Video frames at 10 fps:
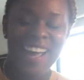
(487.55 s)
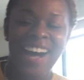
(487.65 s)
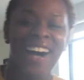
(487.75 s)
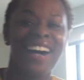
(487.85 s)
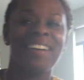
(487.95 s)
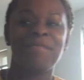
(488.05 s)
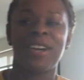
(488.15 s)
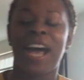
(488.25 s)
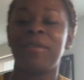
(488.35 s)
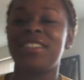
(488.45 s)

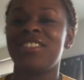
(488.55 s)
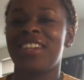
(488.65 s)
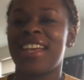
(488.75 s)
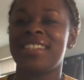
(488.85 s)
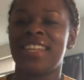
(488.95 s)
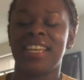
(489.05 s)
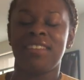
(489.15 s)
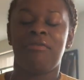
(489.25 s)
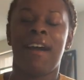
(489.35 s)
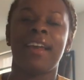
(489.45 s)
What I would suggest
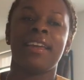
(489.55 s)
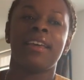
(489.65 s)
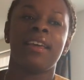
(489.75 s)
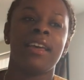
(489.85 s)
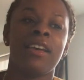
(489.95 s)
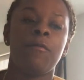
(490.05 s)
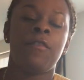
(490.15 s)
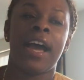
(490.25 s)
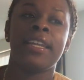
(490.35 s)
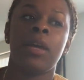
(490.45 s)
is finding
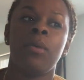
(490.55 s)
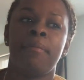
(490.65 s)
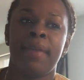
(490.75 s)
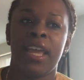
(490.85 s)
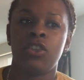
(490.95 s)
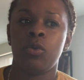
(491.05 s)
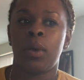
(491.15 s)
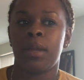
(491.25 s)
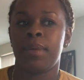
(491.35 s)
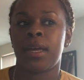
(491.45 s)
what made you
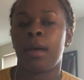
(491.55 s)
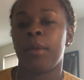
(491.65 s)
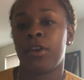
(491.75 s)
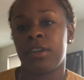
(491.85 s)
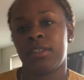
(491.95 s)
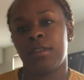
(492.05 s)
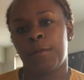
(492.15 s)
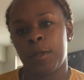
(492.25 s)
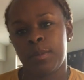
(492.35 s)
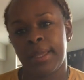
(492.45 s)
want to become a nurse in the
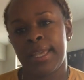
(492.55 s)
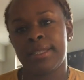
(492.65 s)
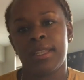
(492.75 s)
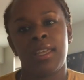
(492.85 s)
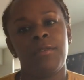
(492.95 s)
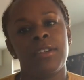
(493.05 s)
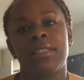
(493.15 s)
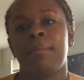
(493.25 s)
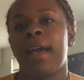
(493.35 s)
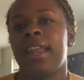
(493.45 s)
first place, looking for
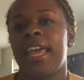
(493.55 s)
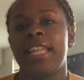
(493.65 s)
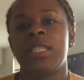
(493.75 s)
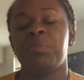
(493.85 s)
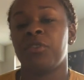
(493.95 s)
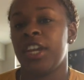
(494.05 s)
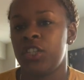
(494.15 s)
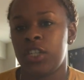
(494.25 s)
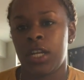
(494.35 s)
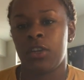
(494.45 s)
some kind of
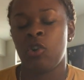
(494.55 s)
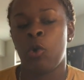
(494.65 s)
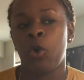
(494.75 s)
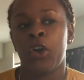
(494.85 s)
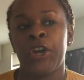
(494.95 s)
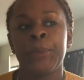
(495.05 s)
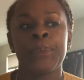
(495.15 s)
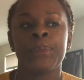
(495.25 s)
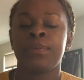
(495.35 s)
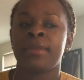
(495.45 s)
inspiration or
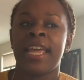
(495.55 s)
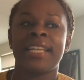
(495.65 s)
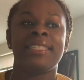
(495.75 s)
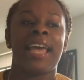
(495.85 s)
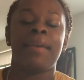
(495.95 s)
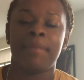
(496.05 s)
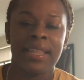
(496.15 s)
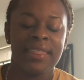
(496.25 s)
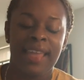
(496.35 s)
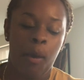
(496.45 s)

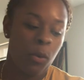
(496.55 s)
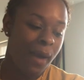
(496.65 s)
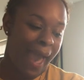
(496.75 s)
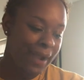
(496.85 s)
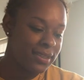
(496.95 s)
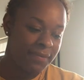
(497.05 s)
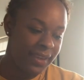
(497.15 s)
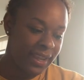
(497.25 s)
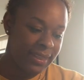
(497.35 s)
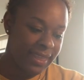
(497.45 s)
excitement that will
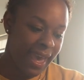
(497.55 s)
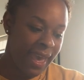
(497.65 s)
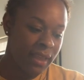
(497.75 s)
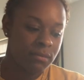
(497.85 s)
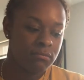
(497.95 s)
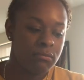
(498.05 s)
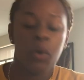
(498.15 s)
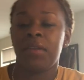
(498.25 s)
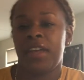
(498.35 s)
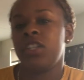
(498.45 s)
activate that
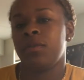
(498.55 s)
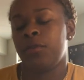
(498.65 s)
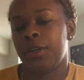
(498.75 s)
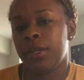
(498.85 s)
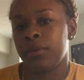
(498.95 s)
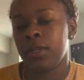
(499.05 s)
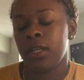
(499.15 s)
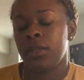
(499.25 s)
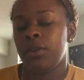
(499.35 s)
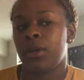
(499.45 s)
motivation for you.
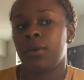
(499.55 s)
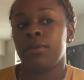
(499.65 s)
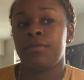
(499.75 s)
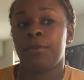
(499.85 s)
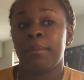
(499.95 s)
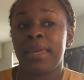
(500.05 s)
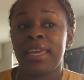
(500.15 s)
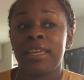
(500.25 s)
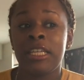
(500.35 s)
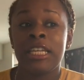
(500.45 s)
You know, for
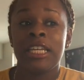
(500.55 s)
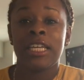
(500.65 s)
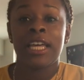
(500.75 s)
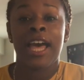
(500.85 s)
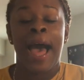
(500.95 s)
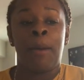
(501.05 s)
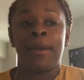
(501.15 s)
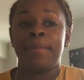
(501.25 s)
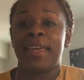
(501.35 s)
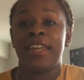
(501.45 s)
me, I
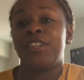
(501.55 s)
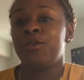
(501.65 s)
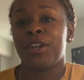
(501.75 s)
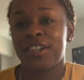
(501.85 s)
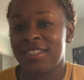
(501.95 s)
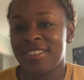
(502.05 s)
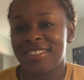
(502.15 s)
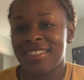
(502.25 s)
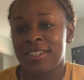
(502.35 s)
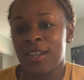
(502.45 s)
want to be a NICU nurse,
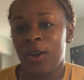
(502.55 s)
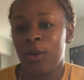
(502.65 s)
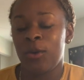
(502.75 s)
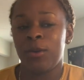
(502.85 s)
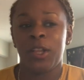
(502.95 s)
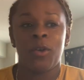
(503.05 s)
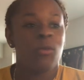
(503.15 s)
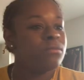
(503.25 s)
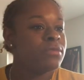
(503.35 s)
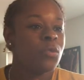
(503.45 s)
so
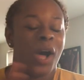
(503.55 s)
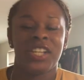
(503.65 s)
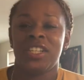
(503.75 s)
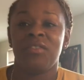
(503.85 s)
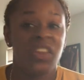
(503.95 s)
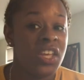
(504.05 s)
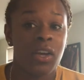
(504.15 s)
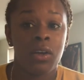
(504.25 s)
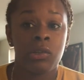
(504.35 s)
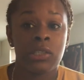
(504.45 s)
watching
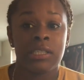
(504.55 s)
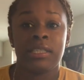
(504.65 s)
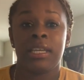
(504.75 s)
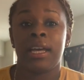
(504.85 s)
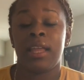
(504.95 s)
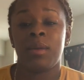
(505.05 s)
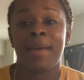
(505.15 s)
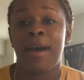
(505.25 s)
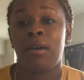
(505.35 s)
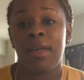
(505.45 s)
videos and seeing
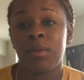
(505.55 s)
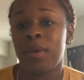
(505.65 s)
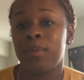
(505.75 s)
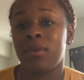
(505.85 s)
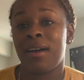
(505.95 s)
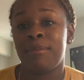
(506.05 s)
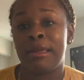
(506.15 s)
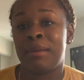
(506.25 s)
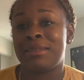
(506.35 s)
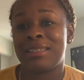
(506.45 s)
how other people have
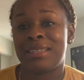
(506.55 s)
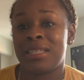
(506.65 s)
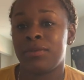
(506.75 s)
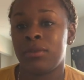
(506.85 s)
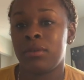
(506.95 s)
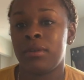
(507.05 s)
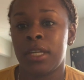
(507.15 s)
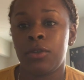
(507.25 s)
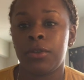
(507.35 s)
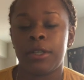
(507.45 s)
become successful
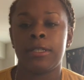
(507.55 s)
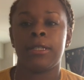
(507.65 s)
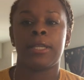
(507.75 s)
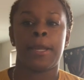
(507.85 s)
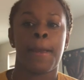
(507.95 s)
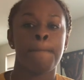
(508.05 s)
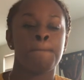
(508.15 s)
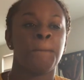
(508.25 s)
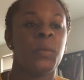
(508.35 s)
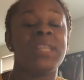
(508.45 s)
NICU nurses and
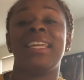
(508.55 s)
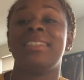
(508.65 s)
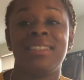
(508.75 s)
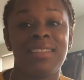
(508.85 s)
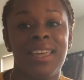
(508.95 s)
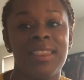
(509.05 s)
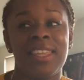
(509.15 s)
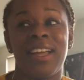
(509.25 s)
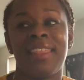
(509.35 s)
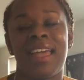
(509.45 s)
what they did to get
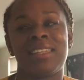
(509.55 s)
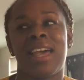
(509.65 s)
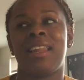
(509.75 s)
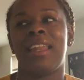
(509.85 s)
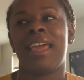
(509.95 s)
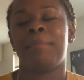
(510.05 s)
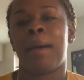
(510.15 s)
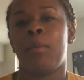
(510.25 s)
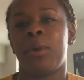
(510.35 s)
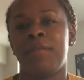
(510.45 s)
there, that's kind of like
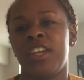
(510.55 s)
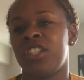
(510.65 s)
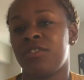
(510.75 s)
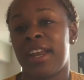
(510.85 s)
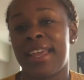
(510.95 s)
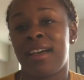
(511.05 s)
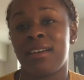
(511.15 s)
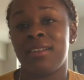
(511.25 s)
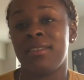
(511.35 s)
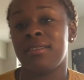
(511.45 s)
my motivation right now,
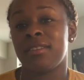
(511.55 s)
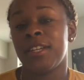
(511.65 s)
because